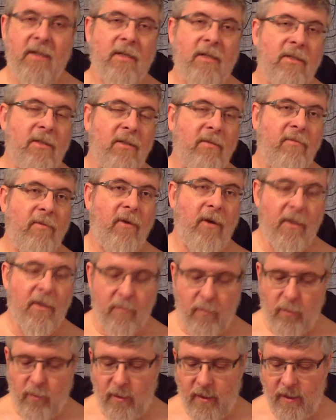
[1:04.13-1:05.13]
Edition,
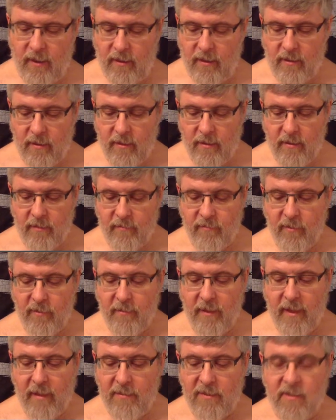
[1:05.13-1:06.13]
Volume 1
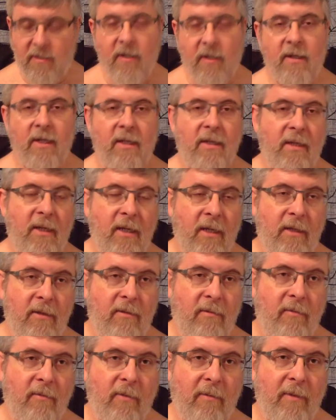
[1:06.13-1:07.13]
from Amazon in the Kindle
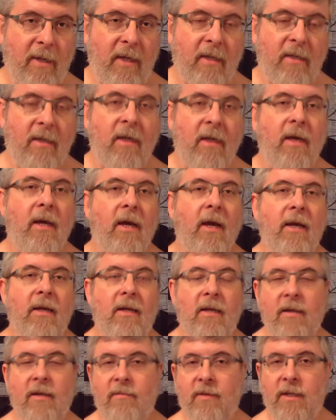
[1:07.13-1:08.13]
format. And
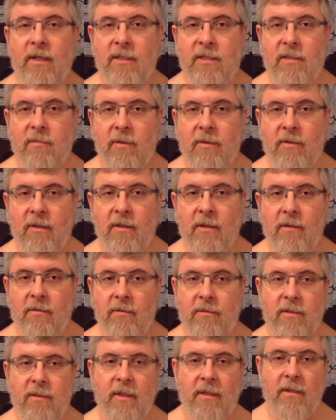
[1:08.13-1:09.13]
I'll have links to both of
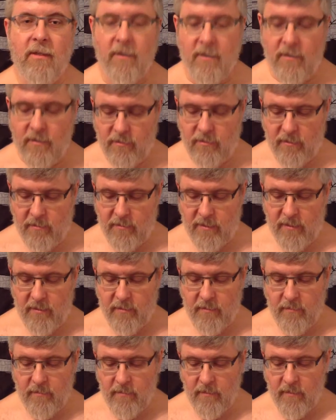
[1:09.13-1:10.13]
those down in the description.
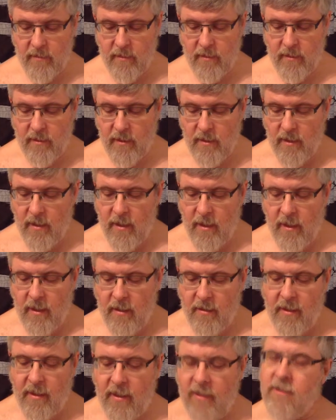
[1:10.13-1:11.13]

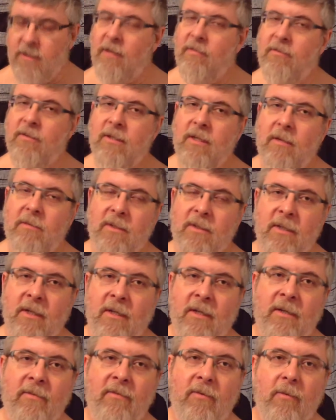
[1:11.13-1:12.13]
They each cover the subject in
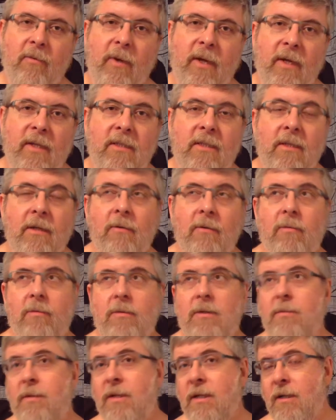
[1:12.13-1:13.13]
a different way, so
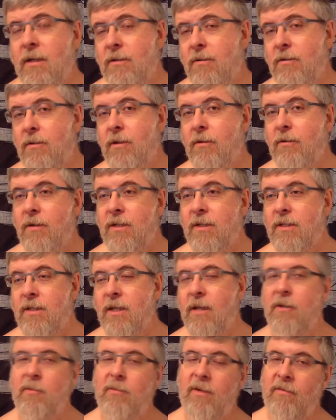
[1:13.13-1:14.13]
depending on your learning
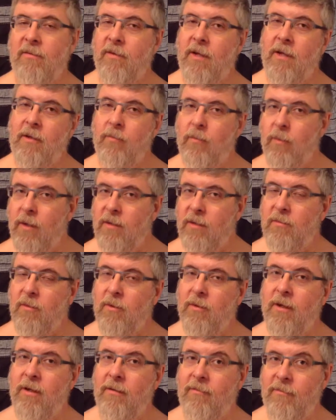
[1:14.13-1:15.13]
style, you may find one
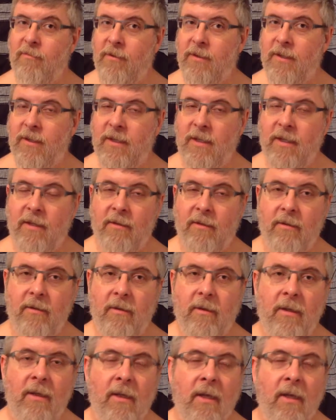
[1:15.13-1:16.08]
more helpful than the other.